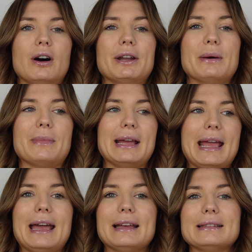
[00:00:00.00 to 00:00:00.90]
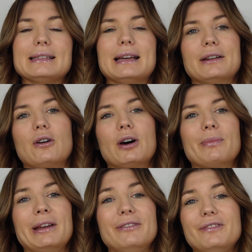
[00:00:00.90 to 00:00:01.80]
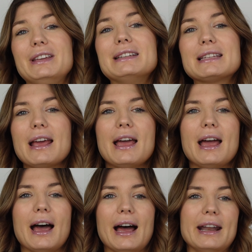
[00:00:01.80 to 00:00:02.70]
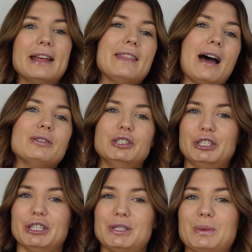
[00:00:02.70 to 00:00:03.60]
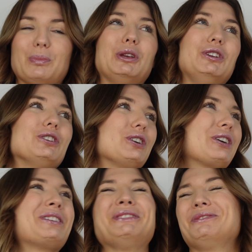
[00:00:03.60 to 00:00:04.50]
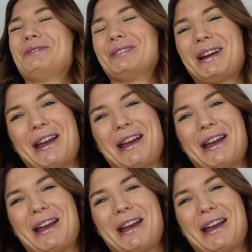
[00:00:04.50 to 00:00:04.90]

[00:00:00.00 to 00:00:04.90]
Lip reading: on my hands and on my feet, and that was just pure user